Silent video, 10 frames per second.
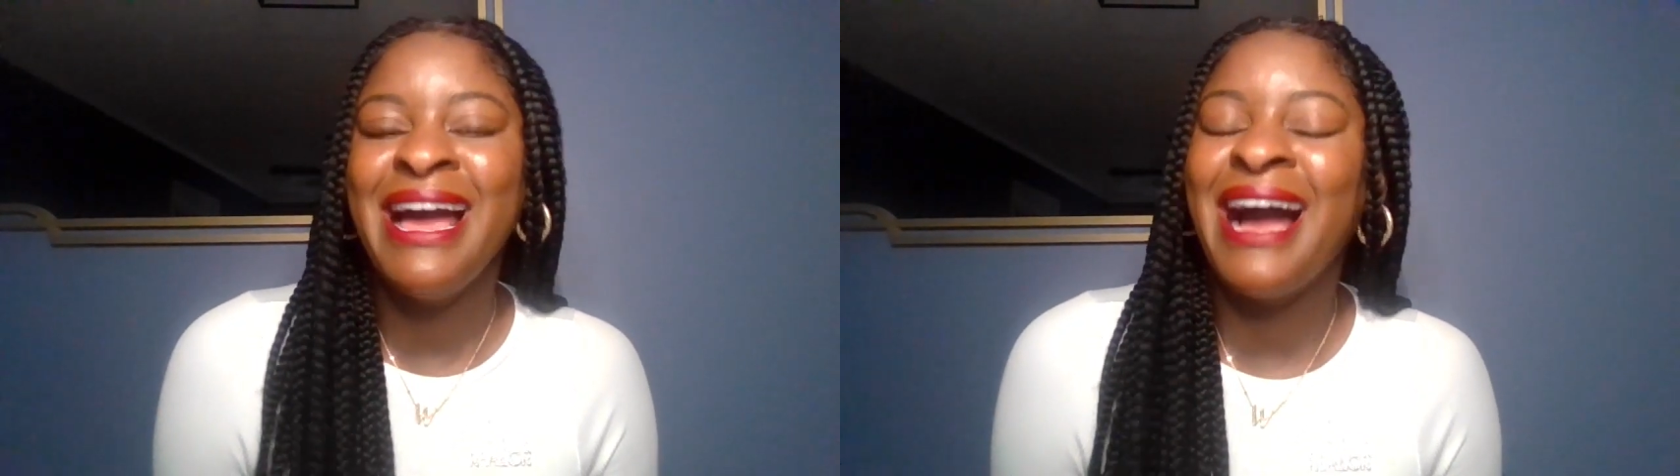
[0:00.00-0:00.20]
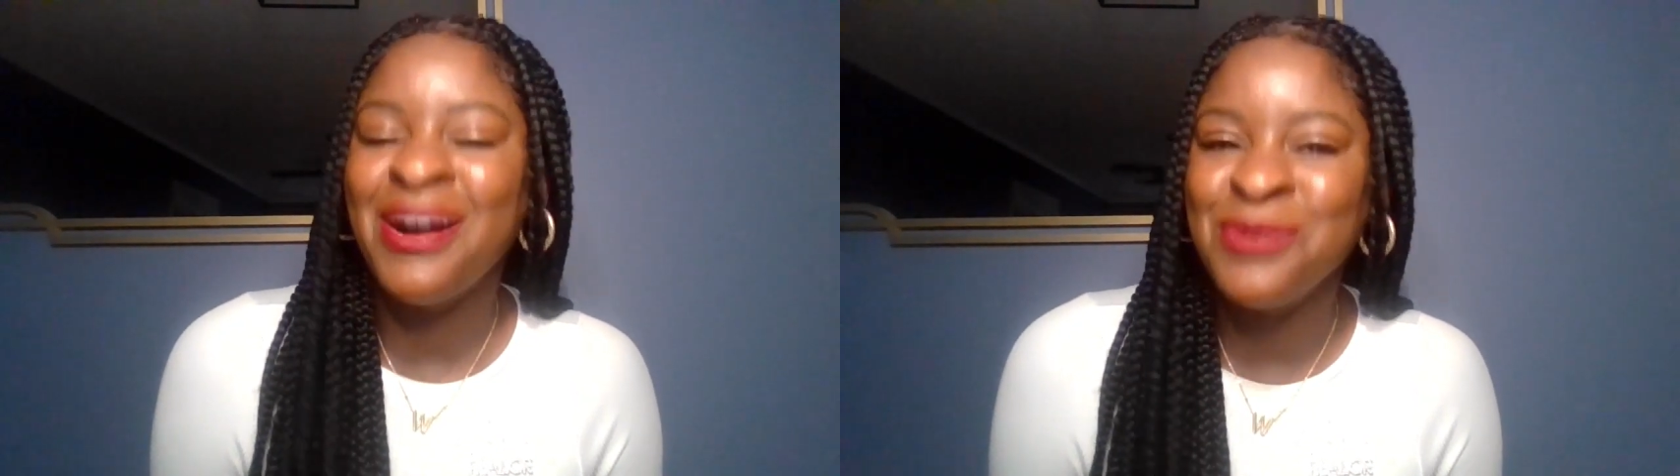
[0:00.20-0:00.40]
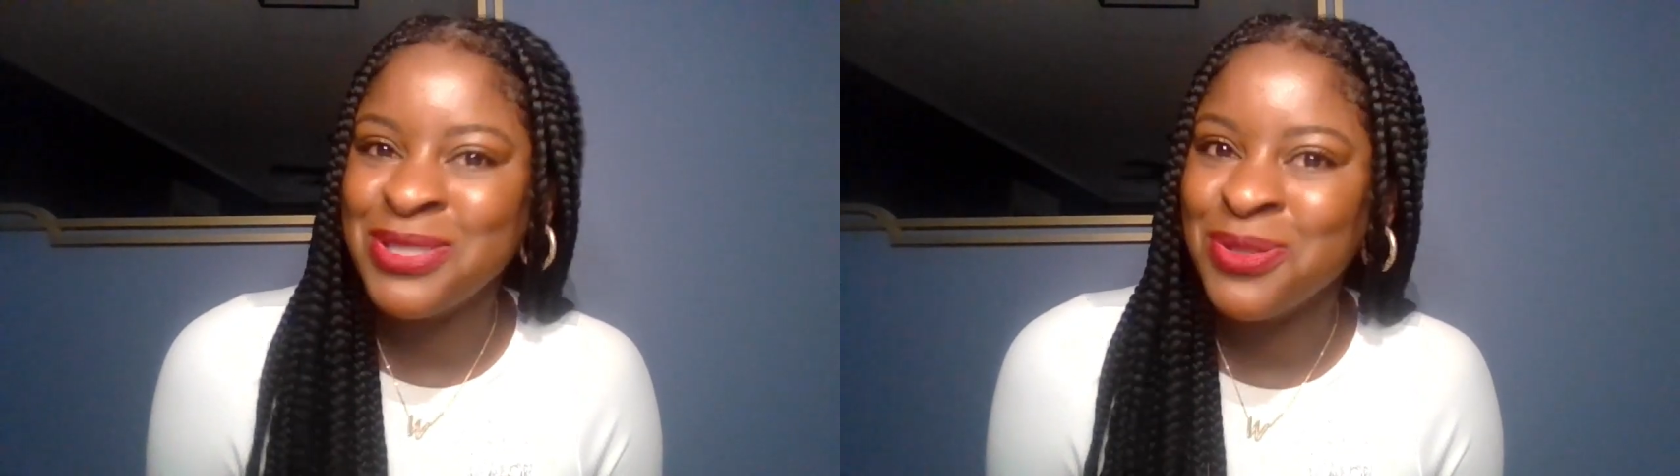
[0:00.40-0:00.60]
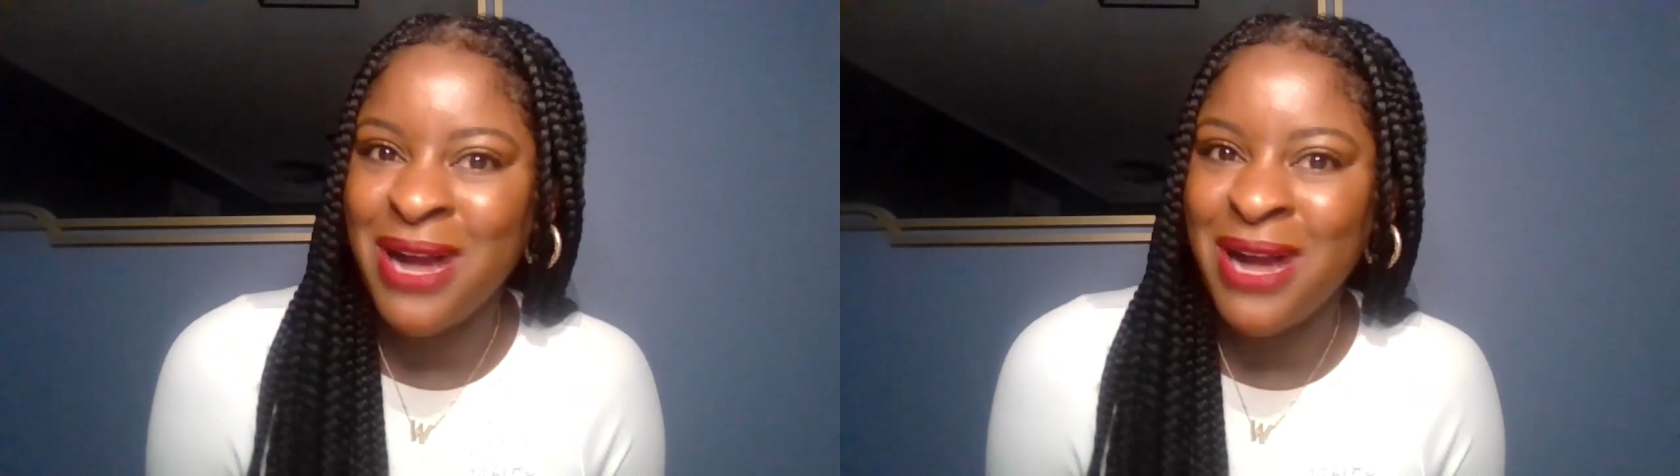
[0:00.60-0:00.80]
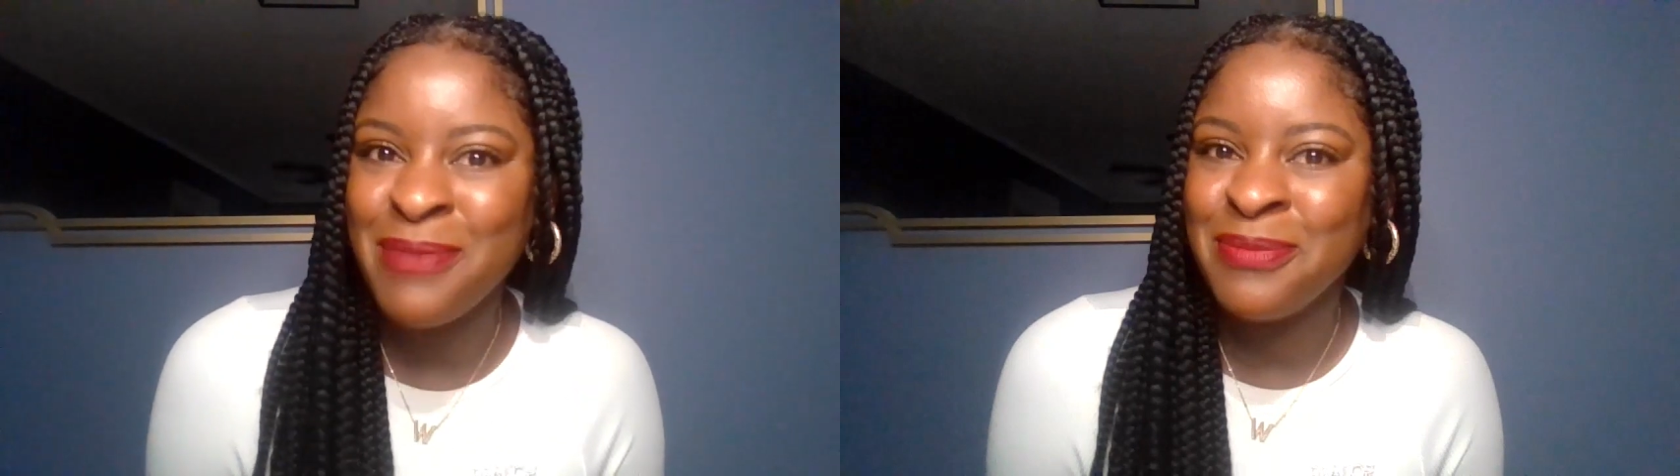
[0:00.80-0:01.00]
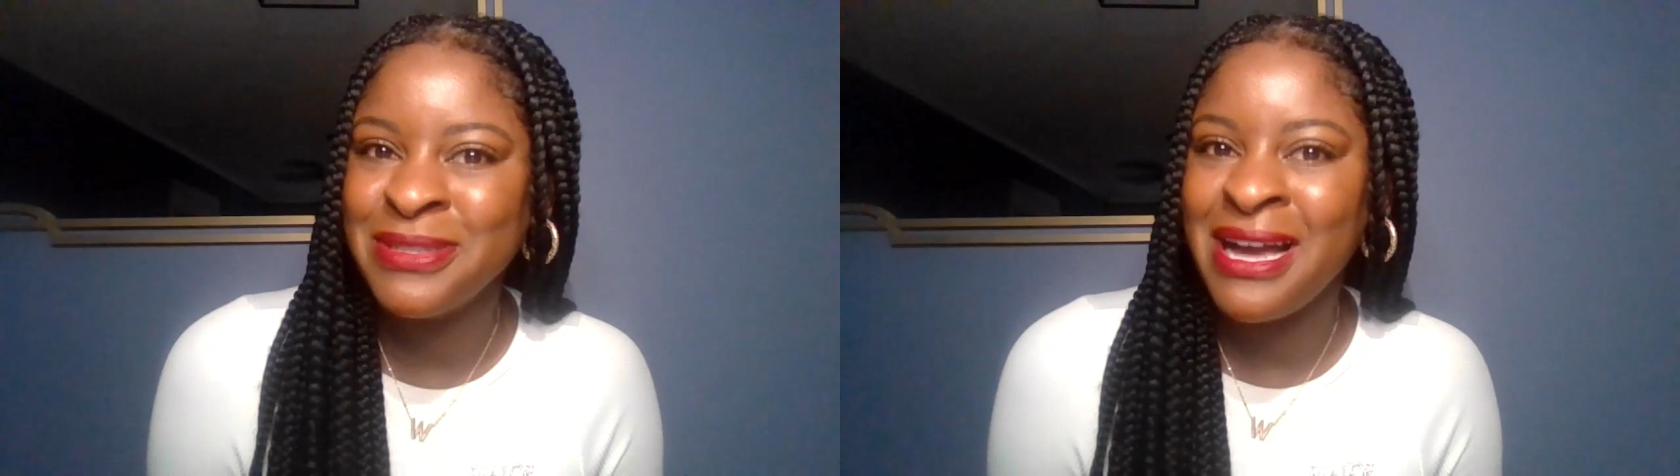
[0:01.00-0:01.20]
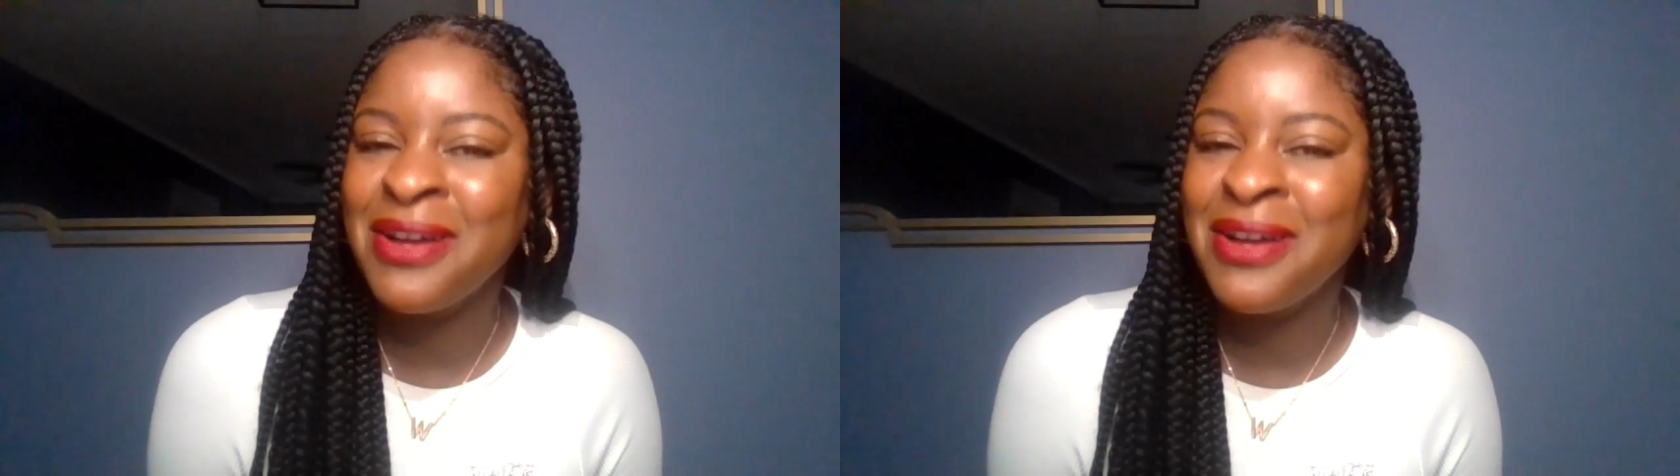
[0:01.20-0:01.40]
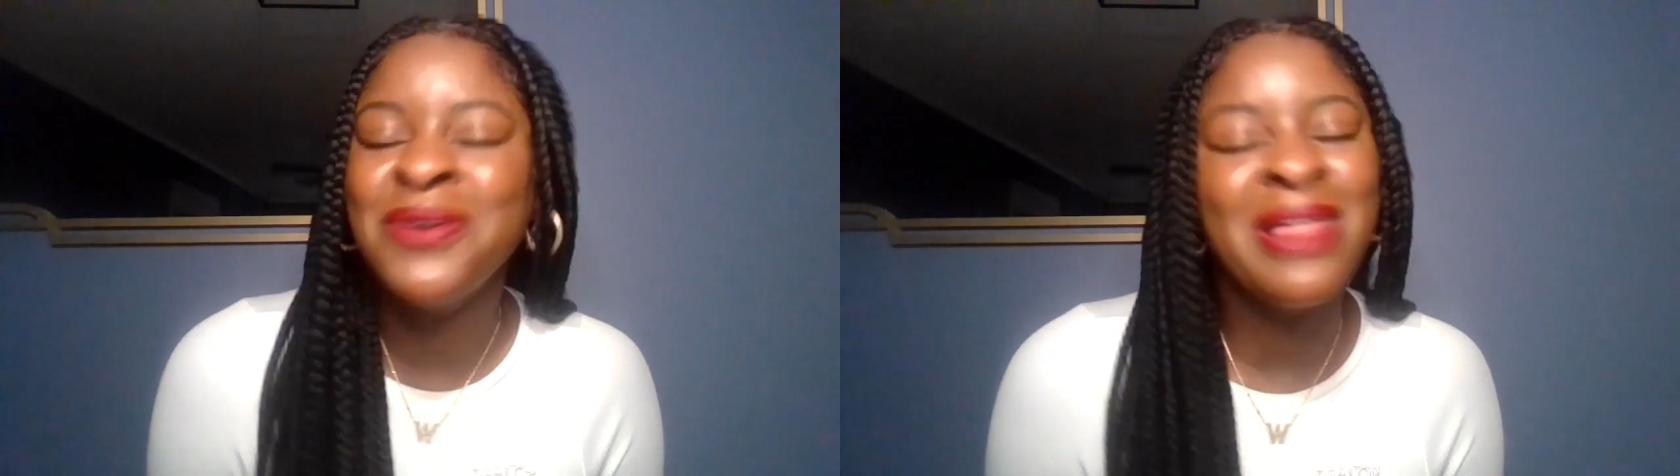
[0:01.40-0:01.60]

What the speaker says: I went to Rock Paper Taco.